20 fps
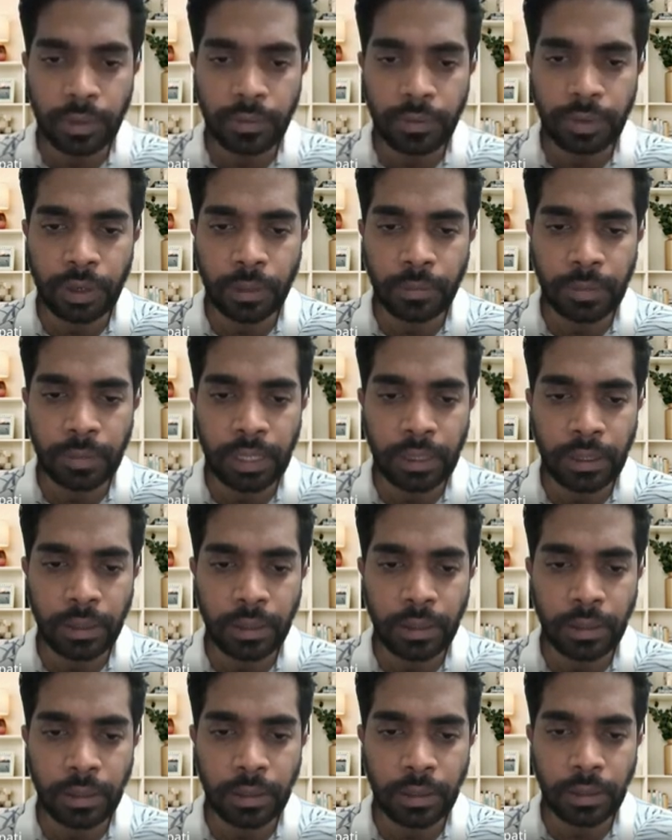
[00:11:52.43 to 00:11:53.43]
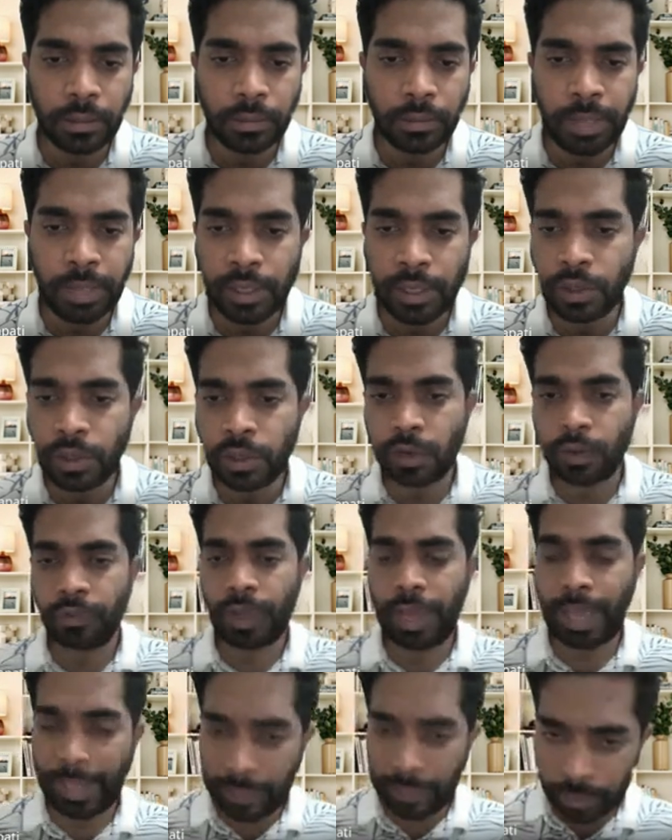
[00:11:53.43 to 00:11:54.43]
from the Ministry of
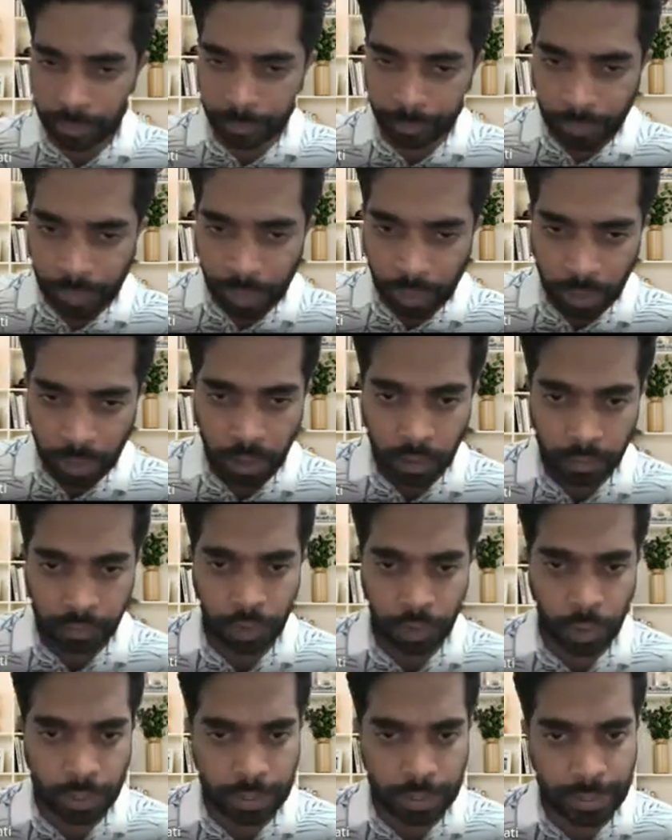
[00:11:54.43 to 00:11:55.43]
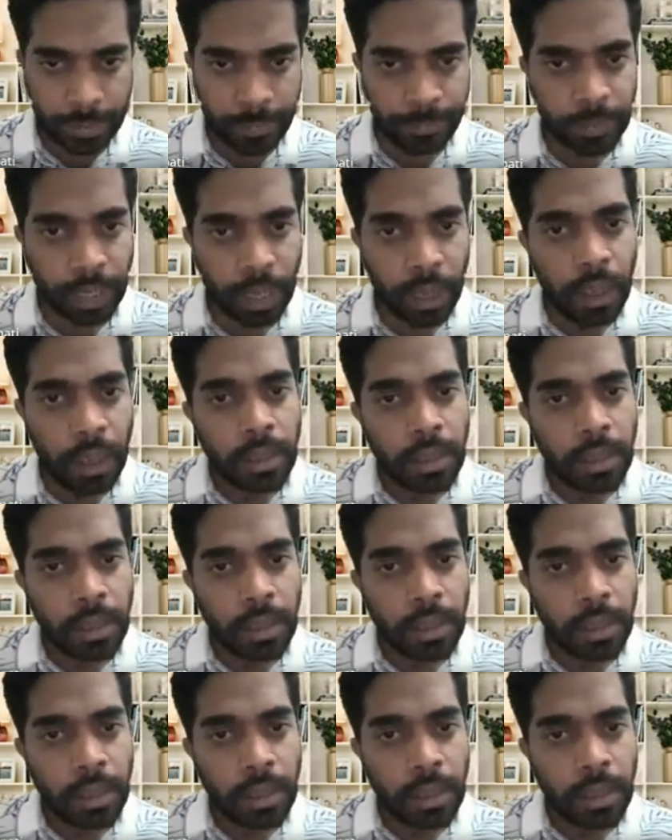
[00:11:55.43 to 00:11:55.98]
Health of USA.